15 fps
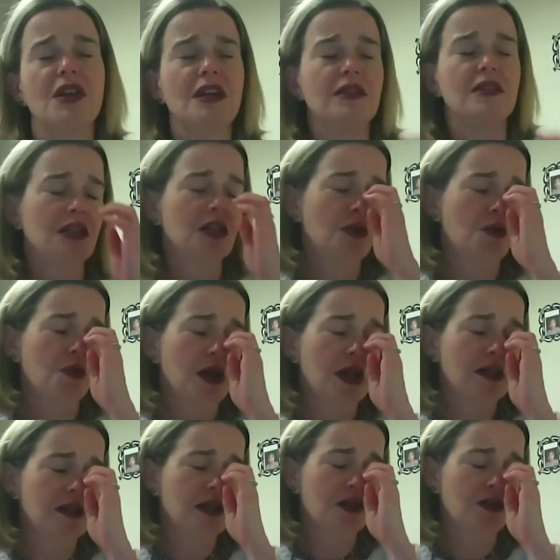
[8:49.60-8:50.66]
I, you know, what
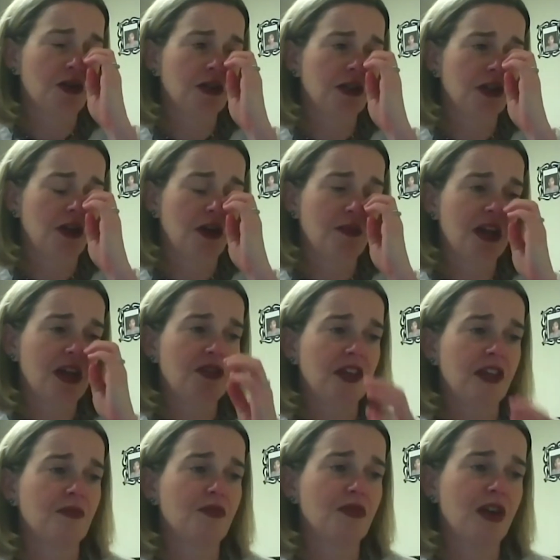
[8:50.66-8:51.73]
I'd said earlier. I mean, I
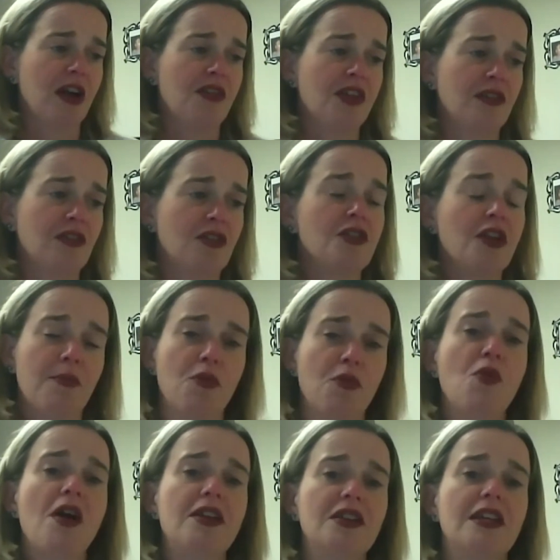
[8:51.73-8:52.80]
think, I think the number
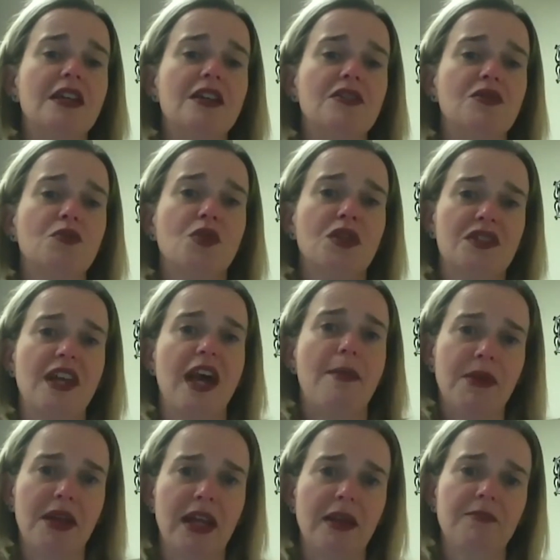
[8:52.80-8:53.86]
one is what's
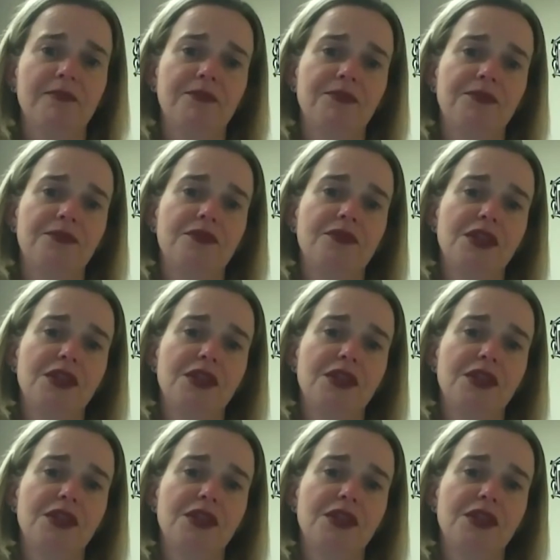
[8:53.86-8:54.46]
happening, mm-hmm.